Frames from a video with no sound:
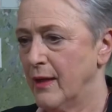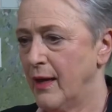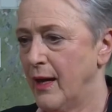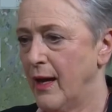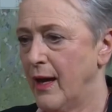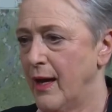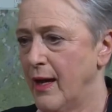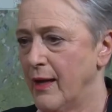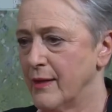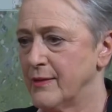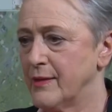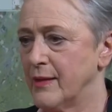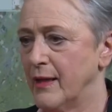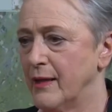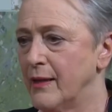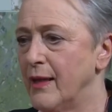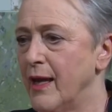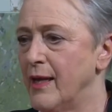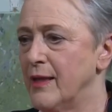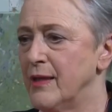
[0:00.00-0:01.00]
has
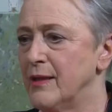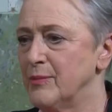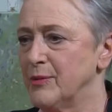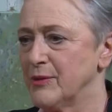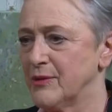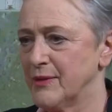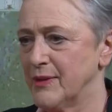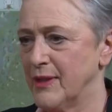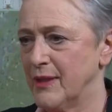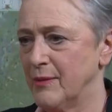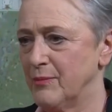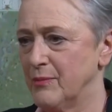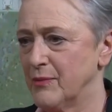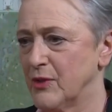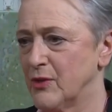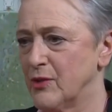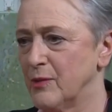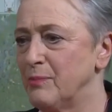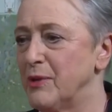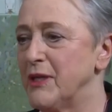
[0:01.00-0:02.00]
enabled him
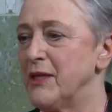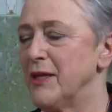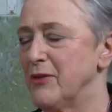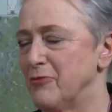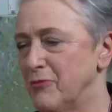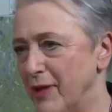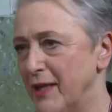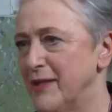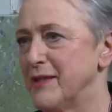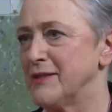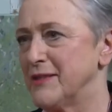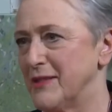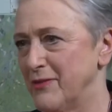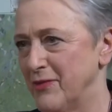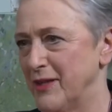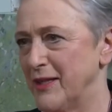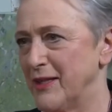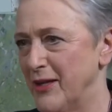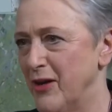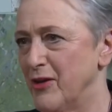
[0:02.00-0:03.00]
to be a
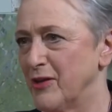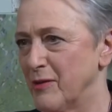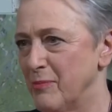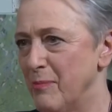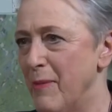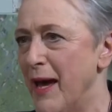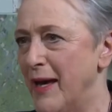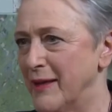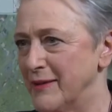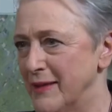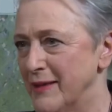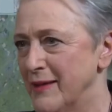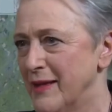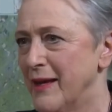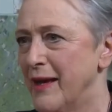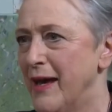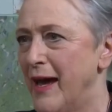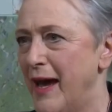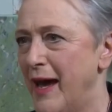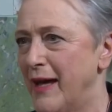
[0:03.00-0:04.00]
relatively young man
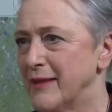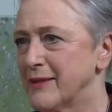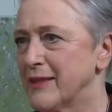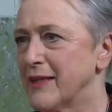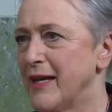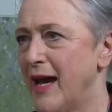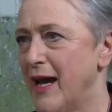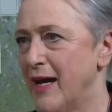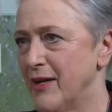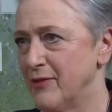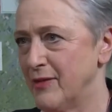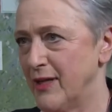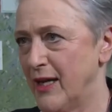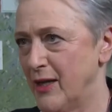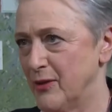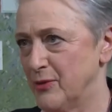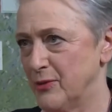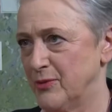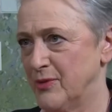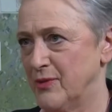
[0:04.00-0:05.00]
and carry
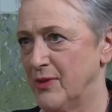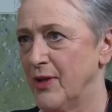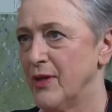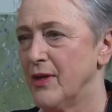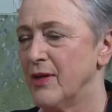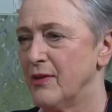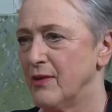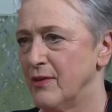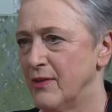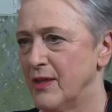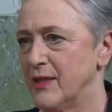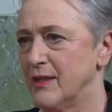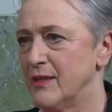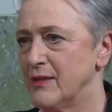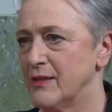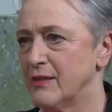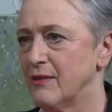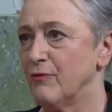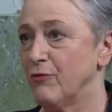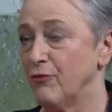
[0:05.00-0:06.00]
out
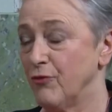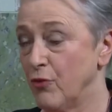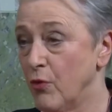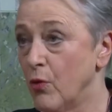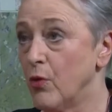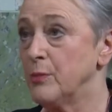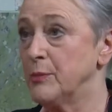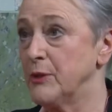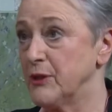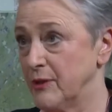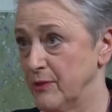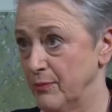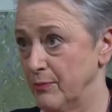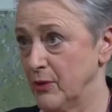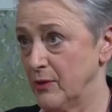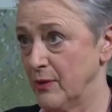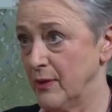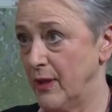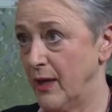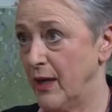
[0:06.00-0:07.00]
these
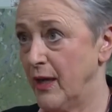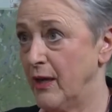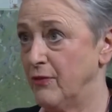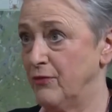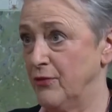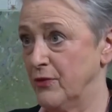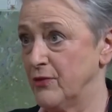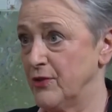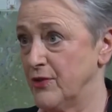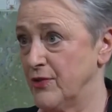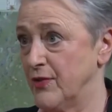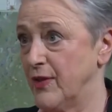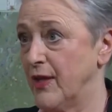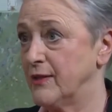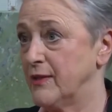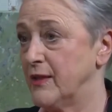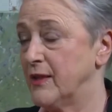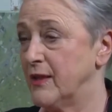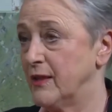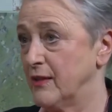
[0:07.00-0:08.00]
formidable efforts
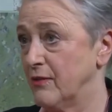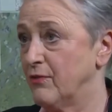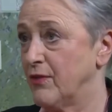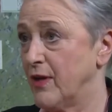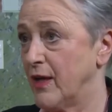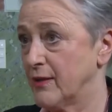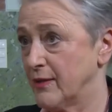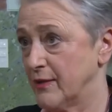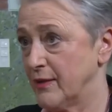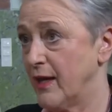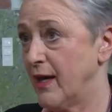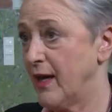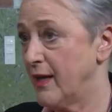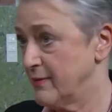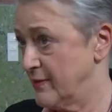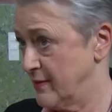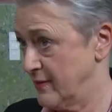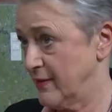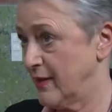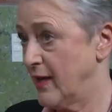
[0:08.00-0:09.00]
that he in fact
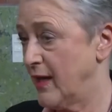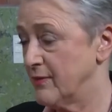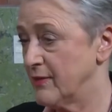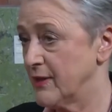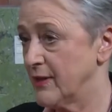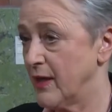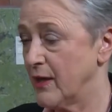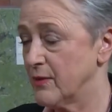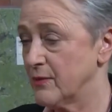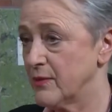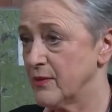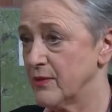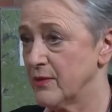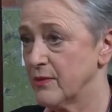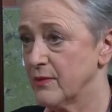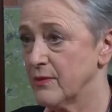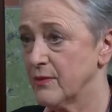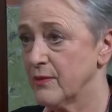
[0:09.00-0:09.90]
has carried out.